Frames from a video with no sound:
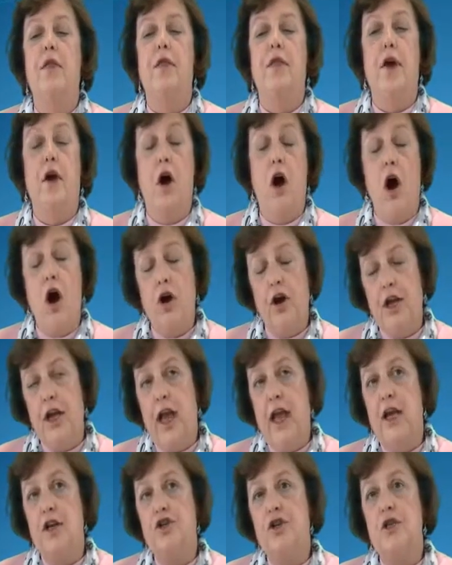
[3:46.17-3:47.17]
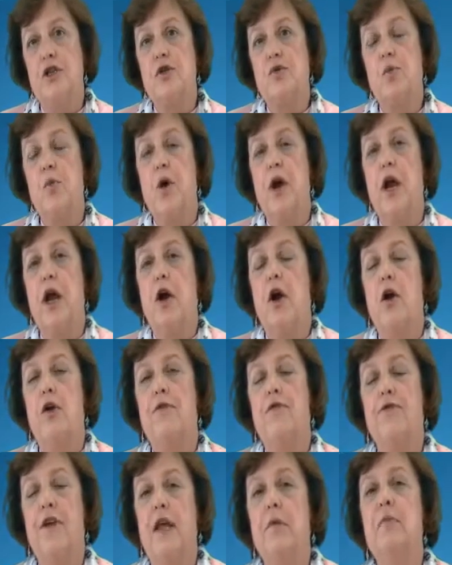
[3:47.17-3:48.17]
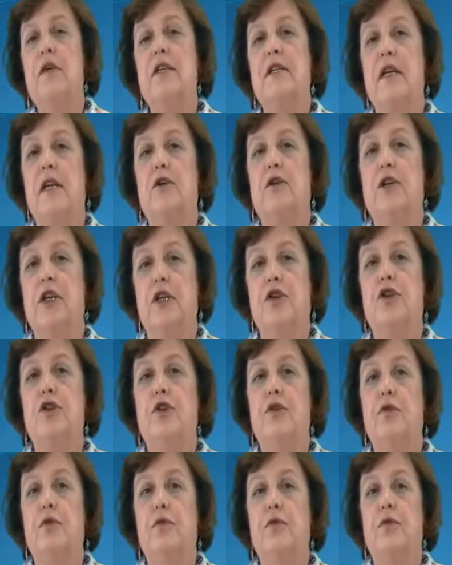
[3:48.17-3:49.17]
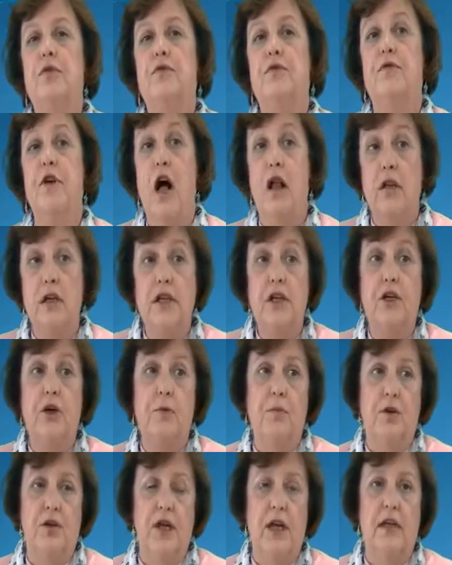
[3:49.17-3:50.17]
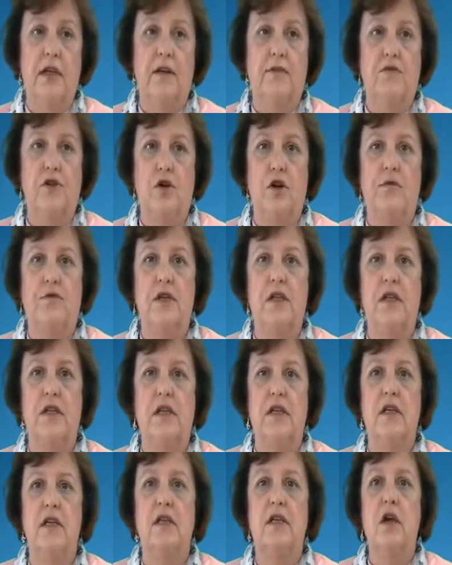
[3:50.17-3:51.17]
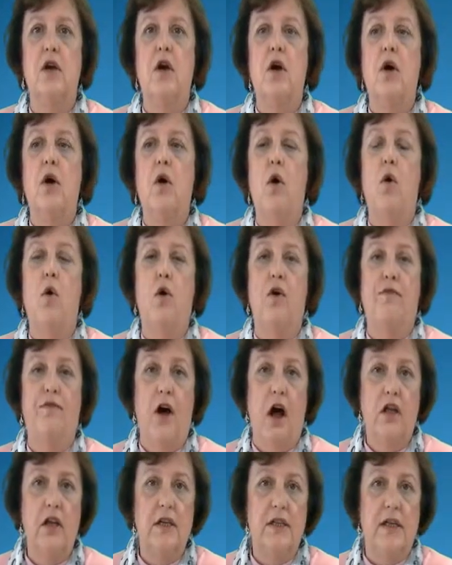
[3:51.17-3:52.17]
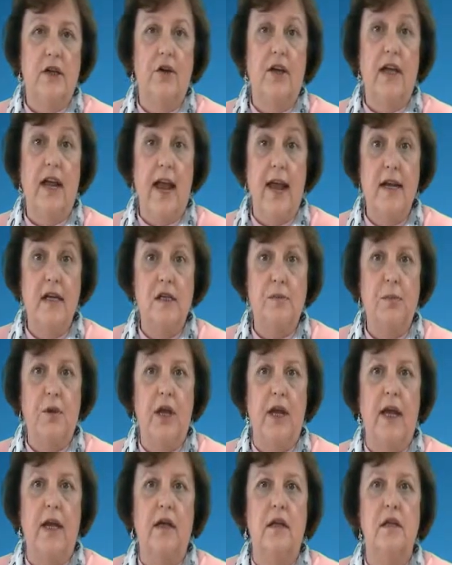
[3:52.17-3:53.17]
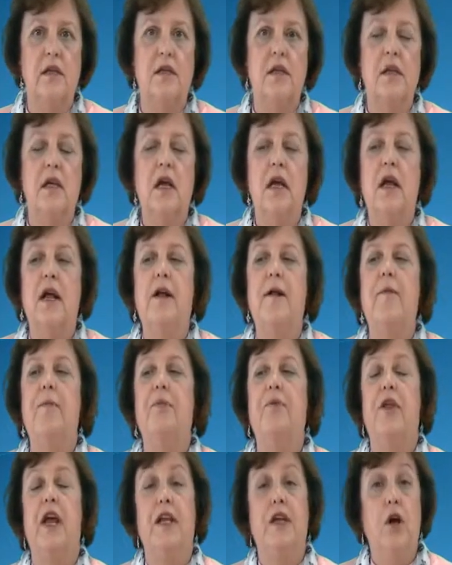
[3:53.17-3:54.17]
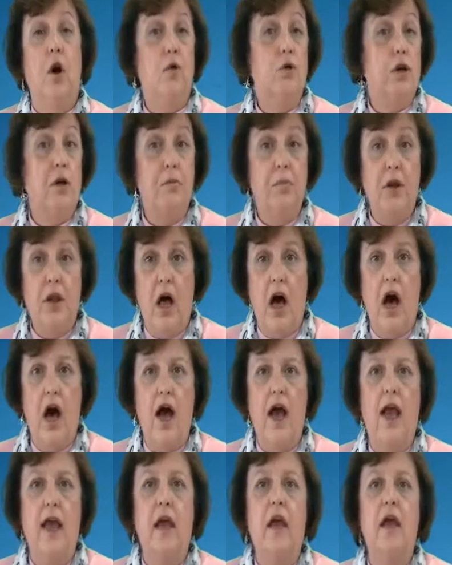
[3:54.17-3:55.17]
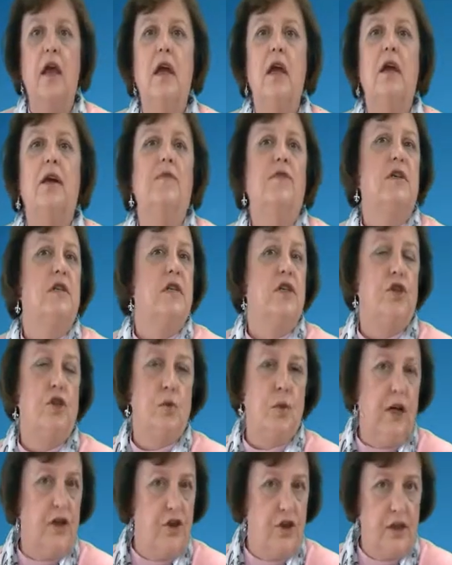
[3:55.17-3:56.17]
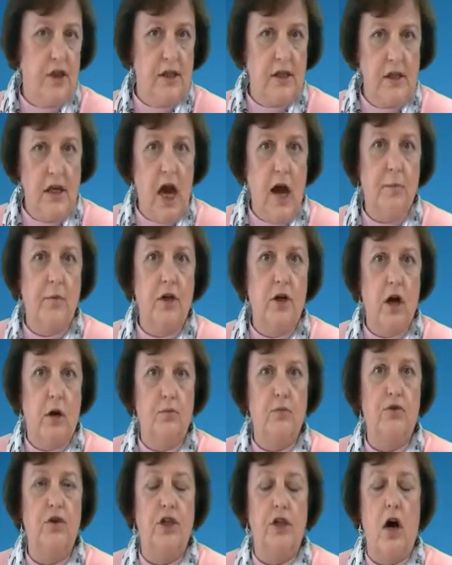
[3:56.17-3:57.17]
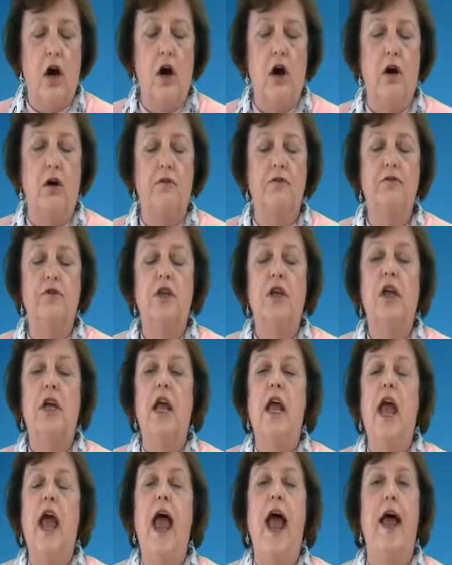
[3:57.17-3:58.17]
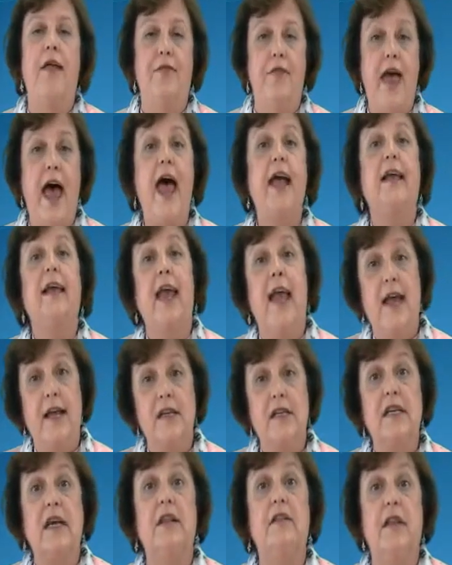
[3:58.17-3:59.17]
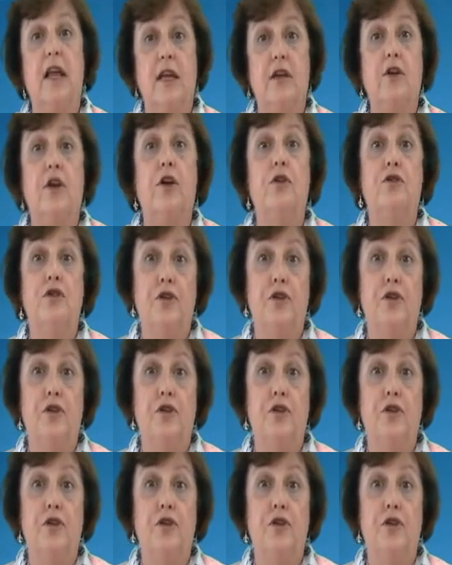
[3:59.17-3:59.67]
There are occasions where families enter into voluntary protective services or voluntary case plans. They don't comply, the situation does not become resolved, and that case can then go